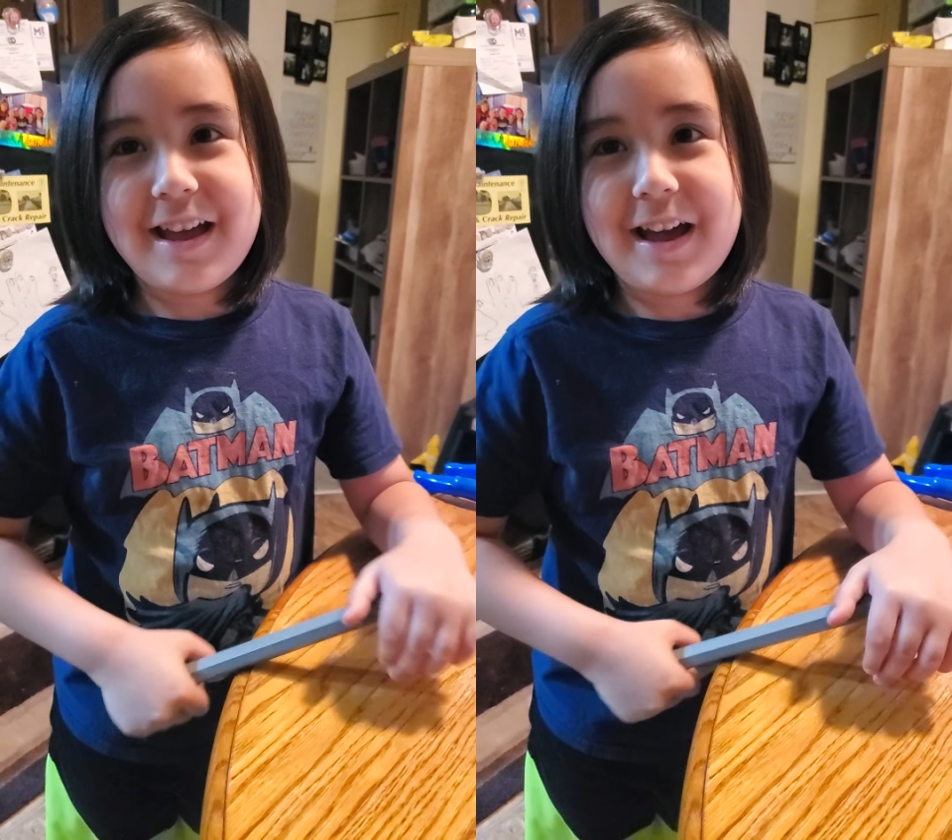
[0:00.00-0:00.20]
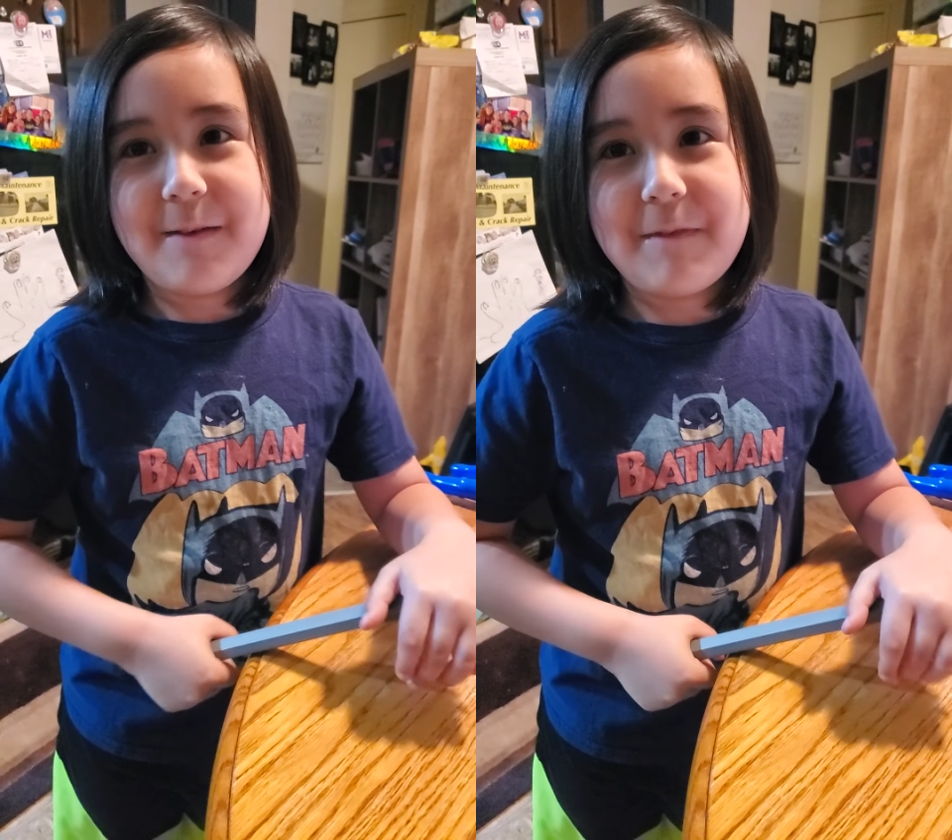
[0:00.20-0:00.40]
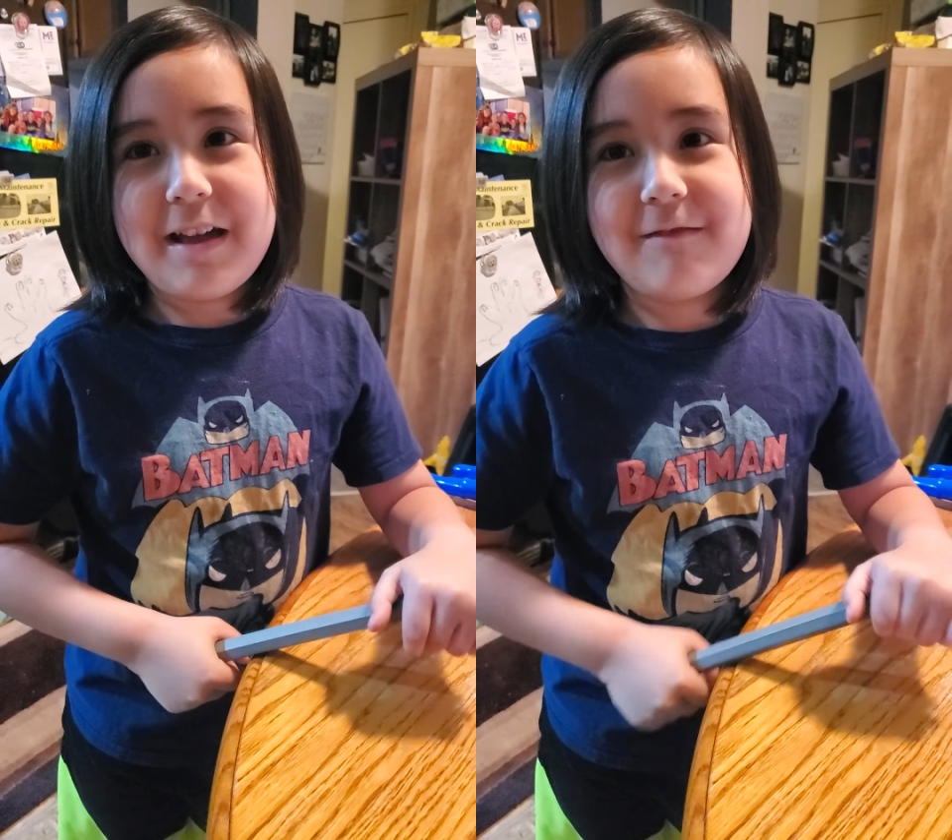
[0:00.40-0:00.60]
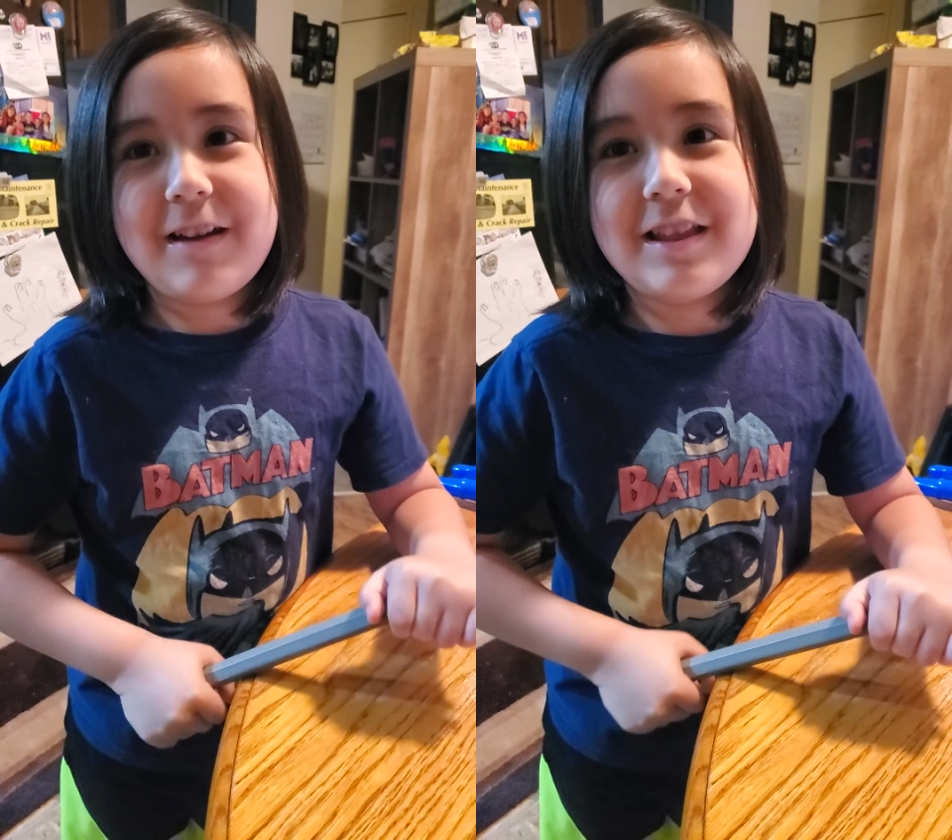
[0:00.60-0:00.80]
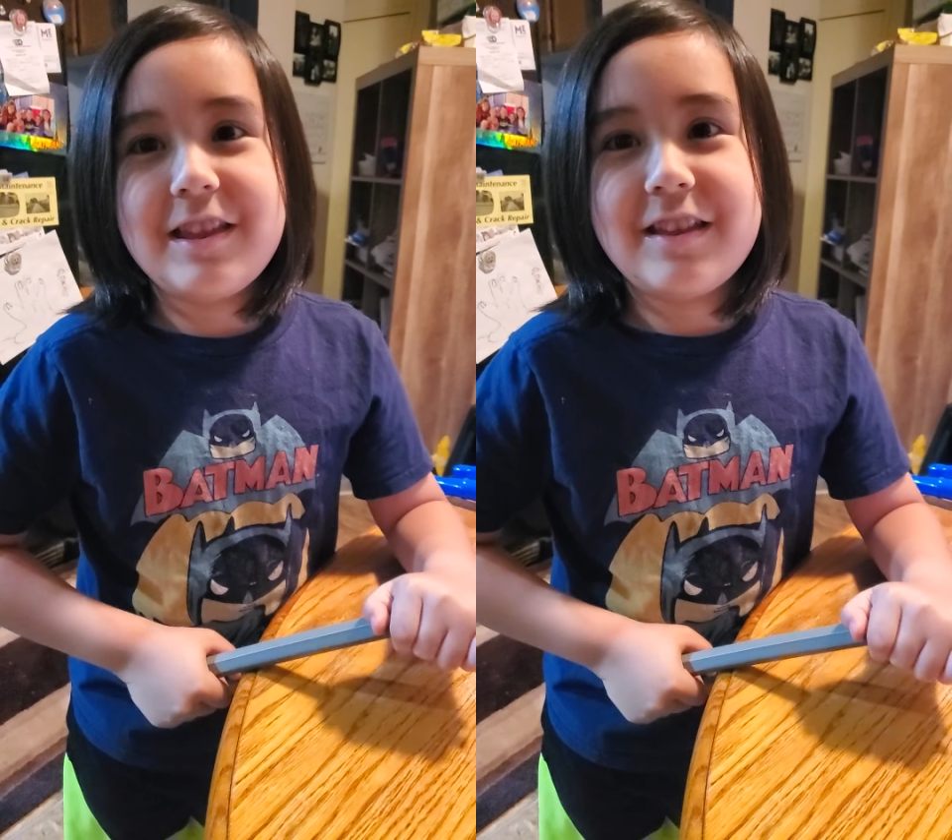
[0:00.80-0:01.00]
I
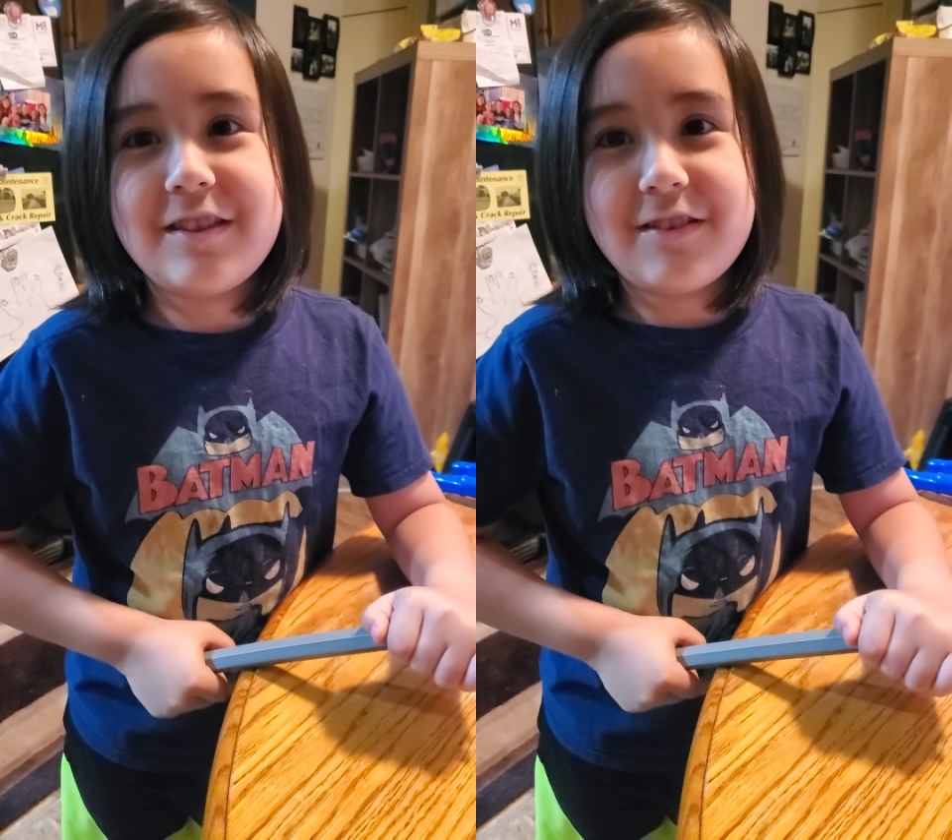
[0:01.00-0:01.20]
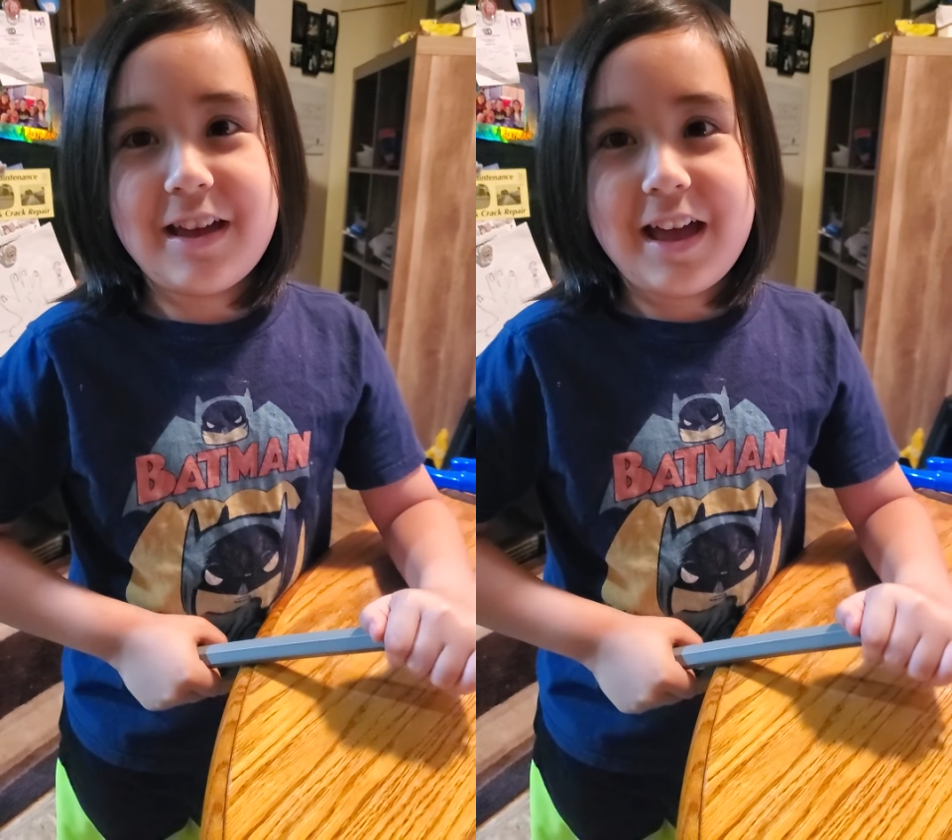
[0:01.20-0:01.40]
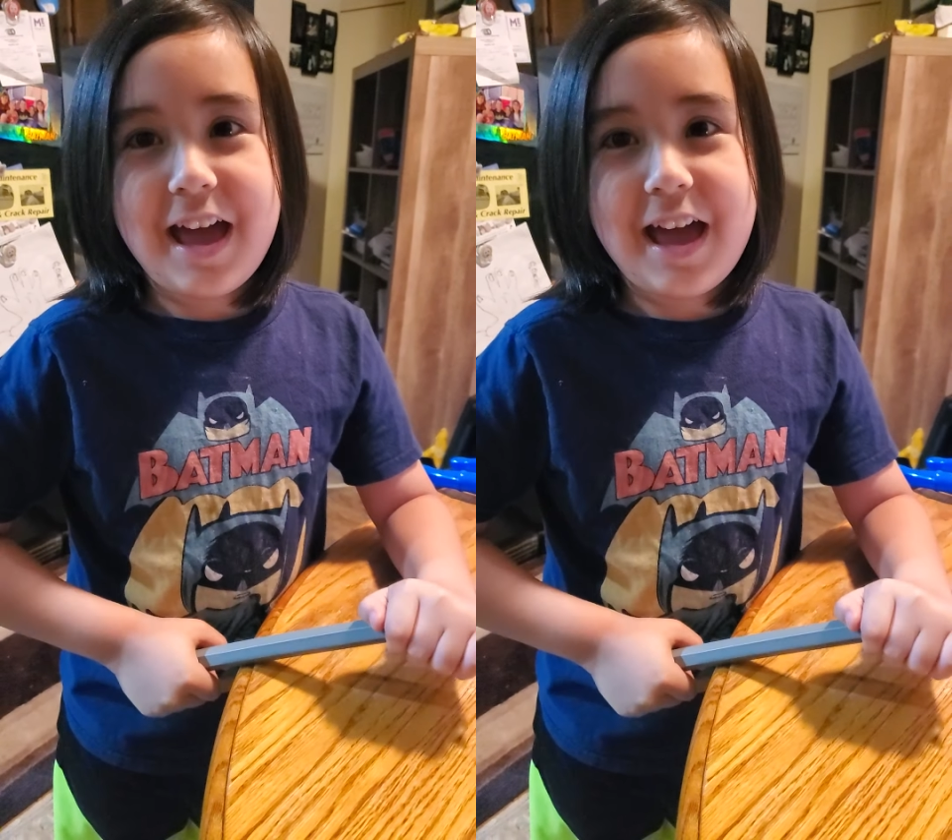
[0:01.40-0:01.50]
wanted to do an